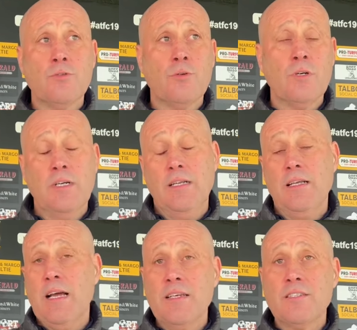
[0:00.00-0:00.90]
So
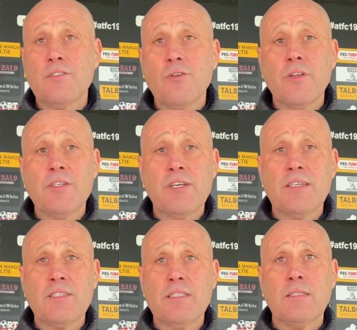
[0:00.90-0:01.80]
the guys that's got the
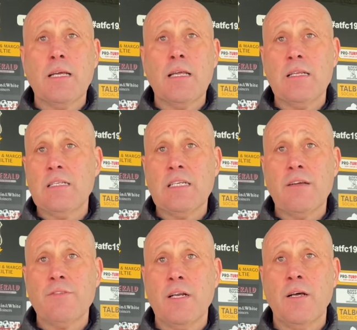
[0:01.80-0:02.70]
jerseys, they, they
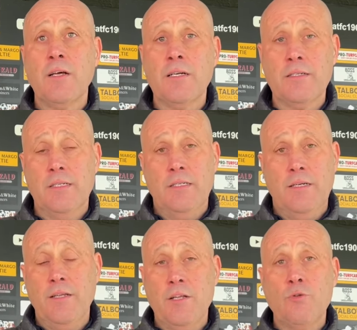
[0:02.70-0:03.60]
deserved another
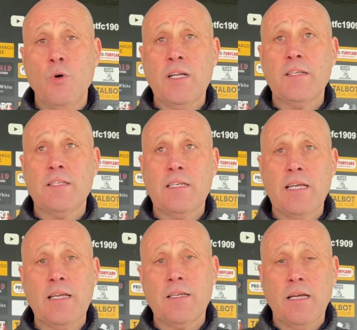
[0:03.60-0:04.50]
another go at it
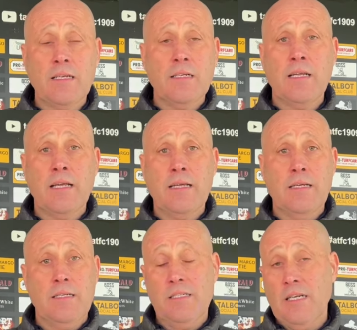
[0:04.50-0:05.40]
today, and uh,
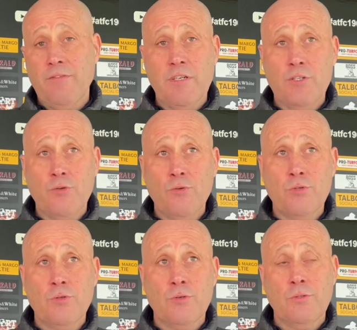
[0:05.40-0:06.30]
deservedly so.
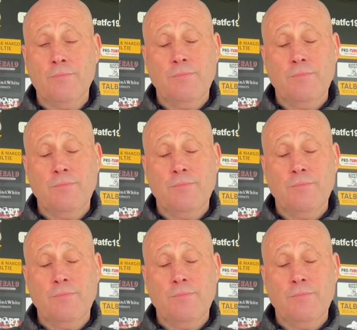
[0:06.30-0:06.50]
So